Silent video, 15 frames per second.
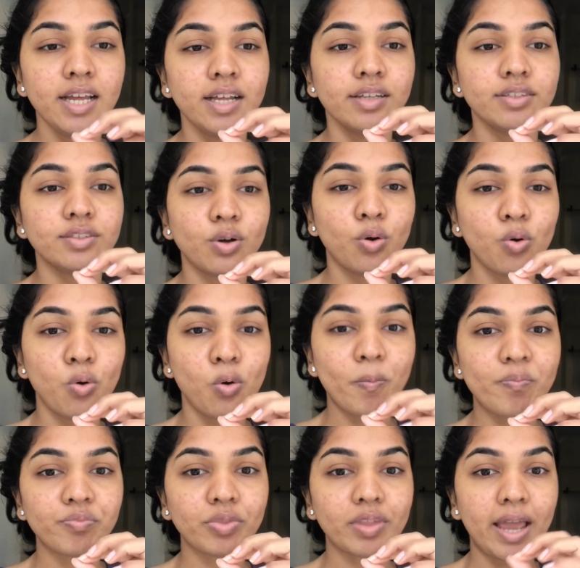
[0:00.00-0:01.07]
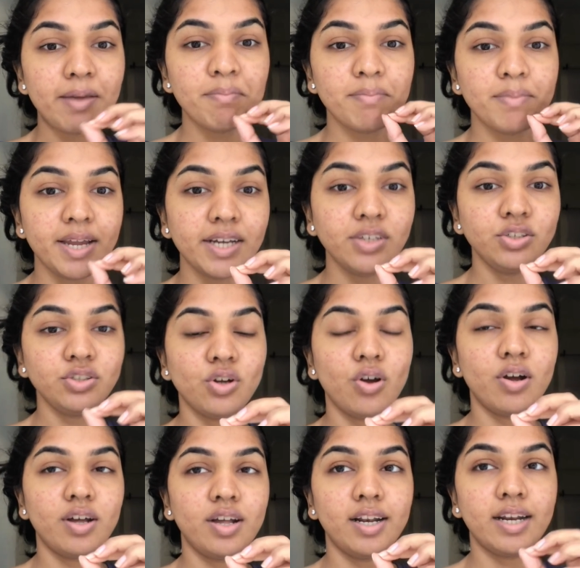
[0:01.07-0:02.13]
So I made
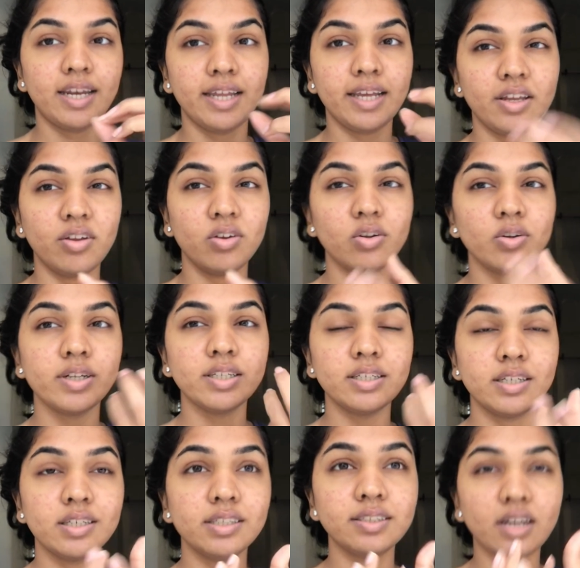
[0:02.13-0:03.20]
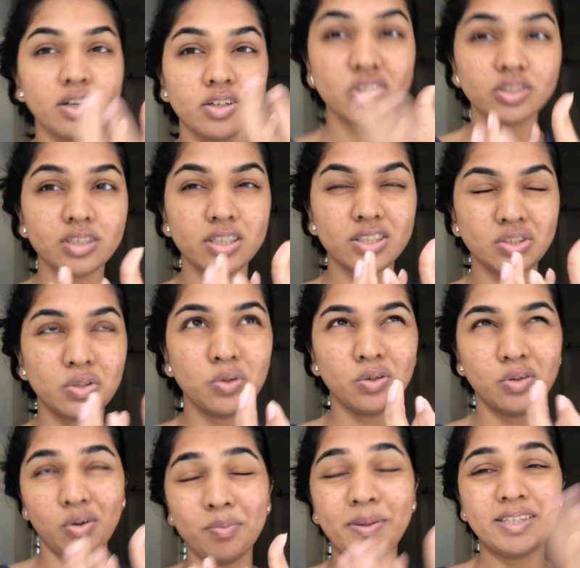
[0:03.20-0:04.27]
sure, like, you know, the suction is good,
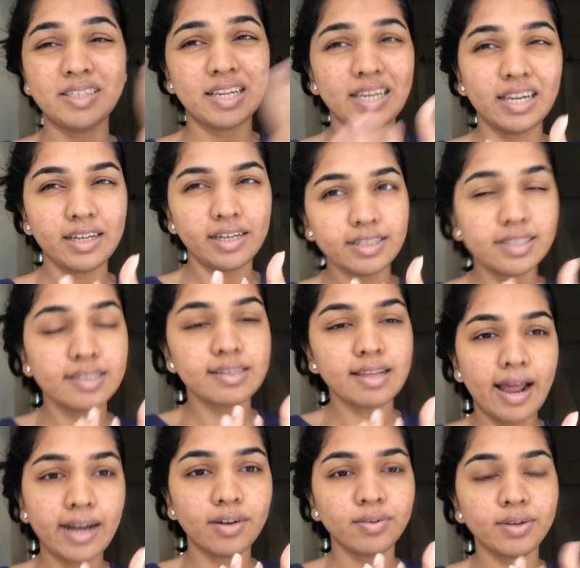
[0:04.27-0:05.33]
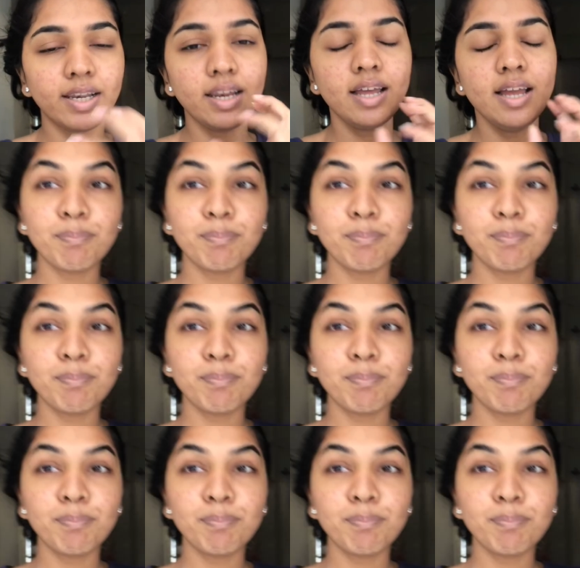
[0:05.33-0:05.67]
or basically like it's sat well.